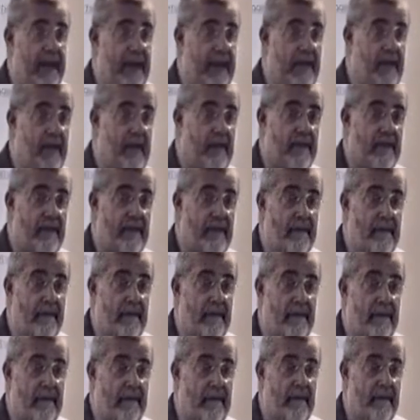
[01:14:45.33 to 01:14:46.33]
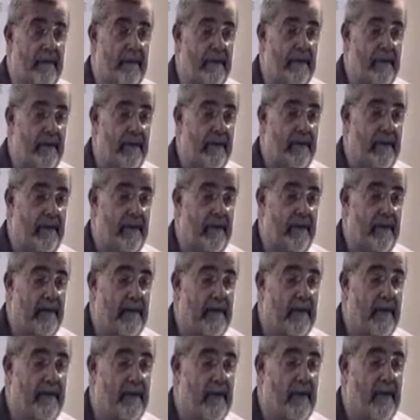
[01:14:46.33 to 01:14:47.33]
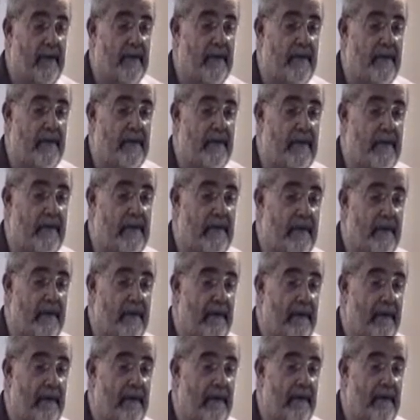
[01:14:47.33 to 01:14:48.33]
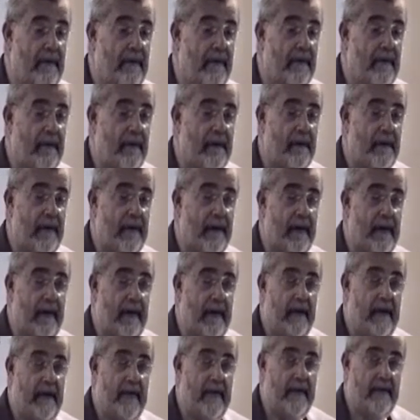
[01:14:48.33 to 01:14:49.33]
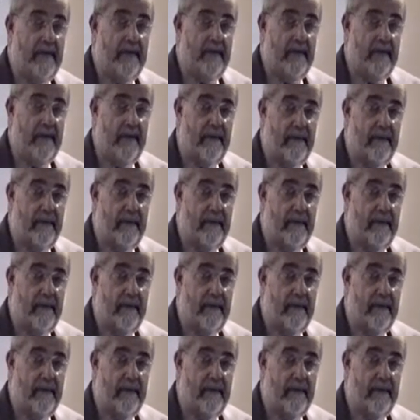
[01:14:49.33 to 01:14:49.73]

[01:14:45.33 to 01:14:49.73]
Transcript: Any questions? Do you have questions? Yes.